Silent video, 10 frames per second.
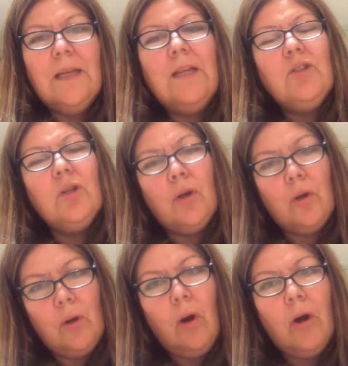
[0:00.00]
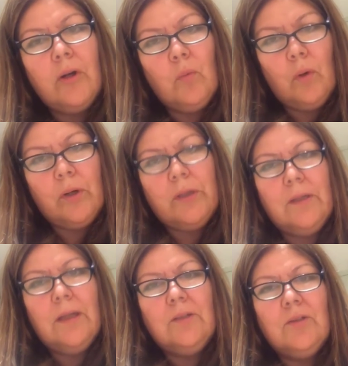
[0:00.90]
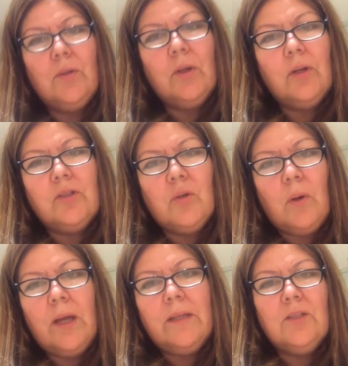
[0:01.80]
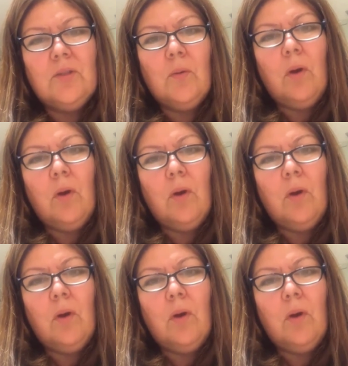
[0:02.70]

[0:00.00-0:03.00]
and to her hard work, and to her trying so